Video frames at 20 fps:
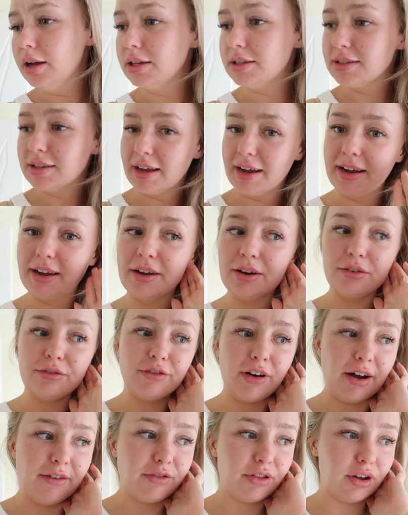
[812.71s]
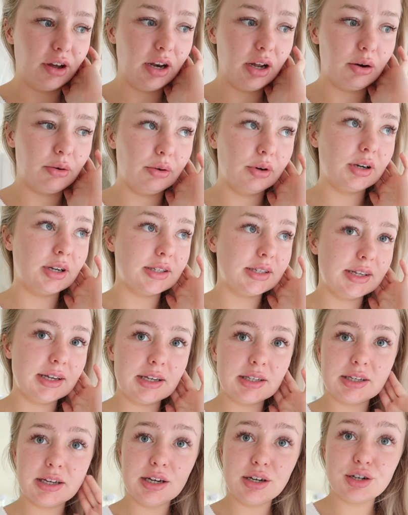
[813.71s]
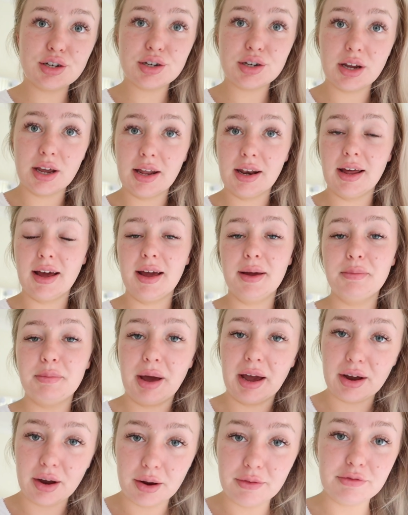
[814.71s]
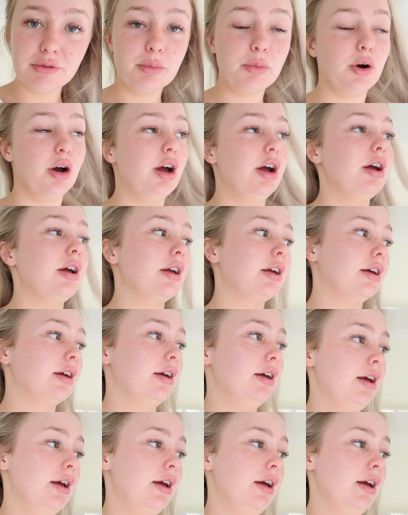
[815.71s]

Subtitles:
It's like 5:30, quarter to six-ish, and I'm back home from work.